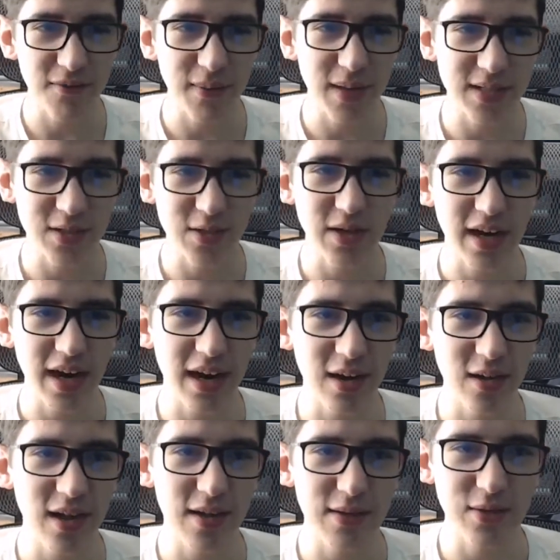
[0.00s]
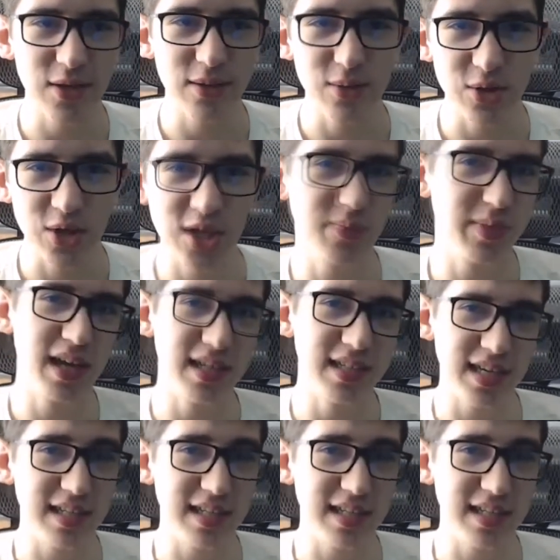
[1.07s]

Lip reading: Mesozoic Isle live streams just because I